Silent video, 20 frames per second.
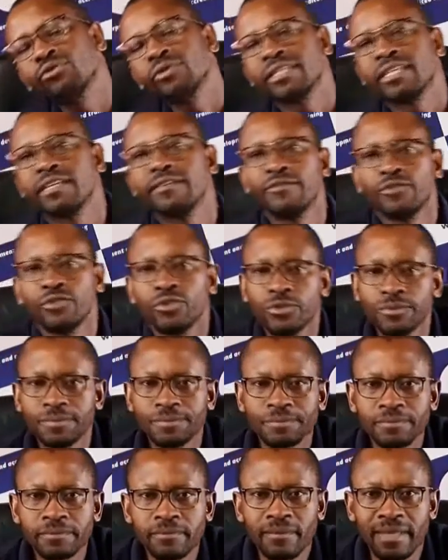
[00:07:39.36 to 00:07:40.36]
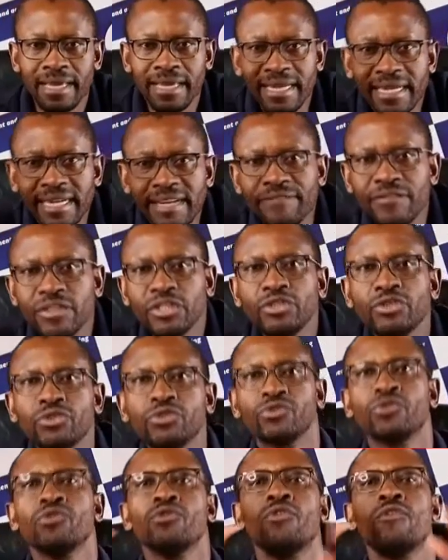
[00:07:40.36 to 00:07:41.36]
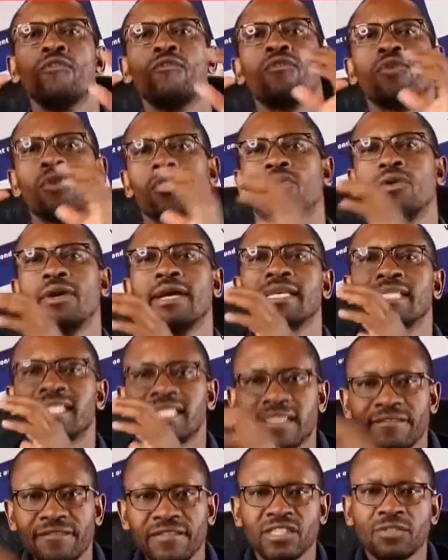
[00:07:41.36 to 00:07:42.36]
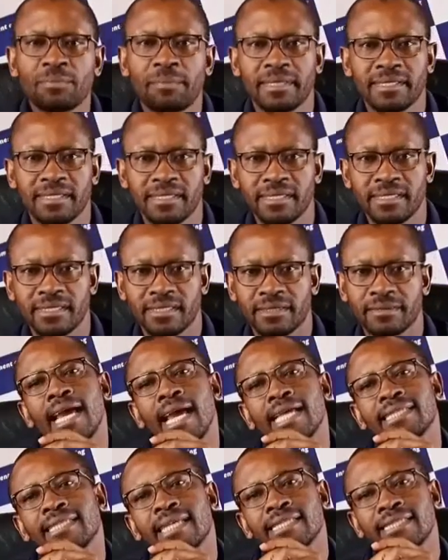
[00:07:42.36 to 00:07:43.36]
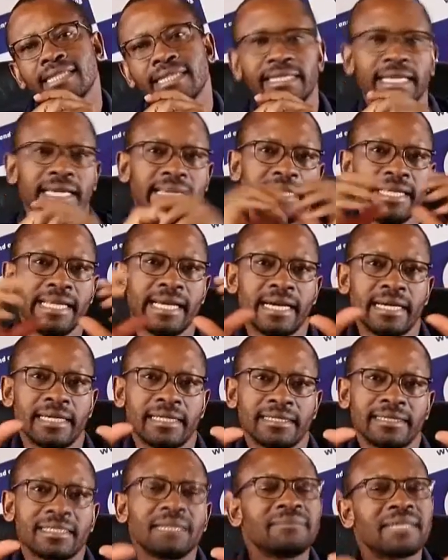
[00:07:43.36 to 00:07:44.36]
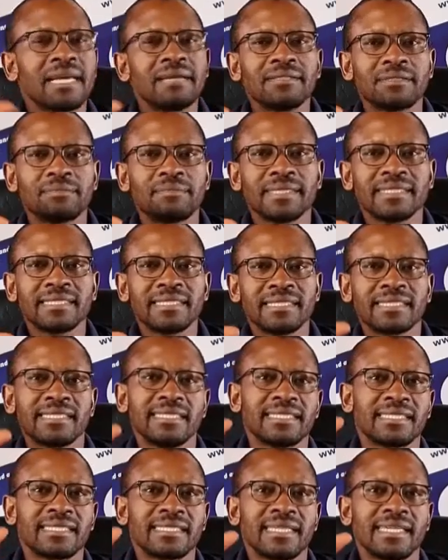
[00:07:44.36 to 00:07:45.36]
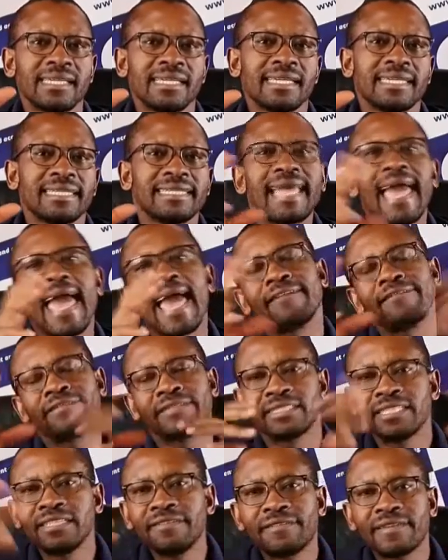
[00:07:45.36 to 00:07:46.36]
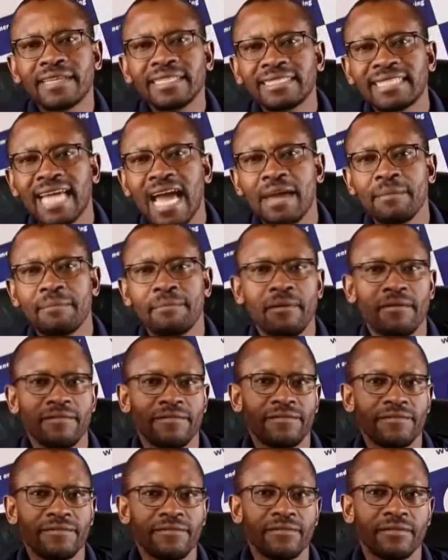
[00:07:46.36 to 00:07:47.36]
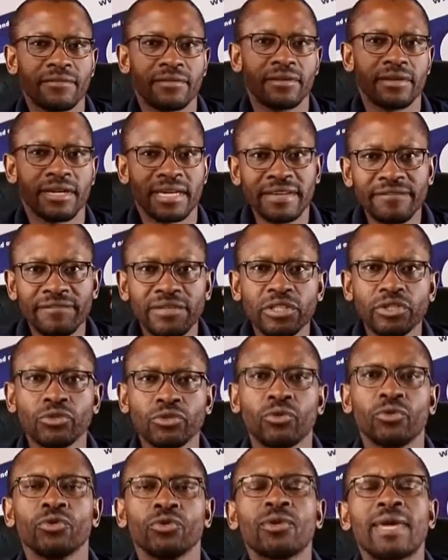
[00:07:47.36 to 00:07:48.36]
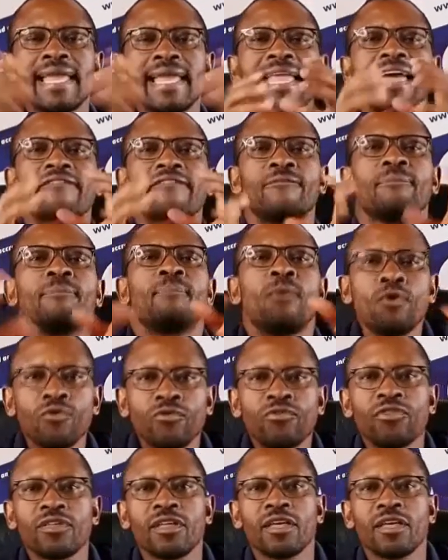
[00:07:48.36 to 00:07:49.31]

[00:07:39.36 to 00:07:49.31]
give you a revenue for a service business. As I said earlier, sometimes businesses, they have different type of revenue. You can have both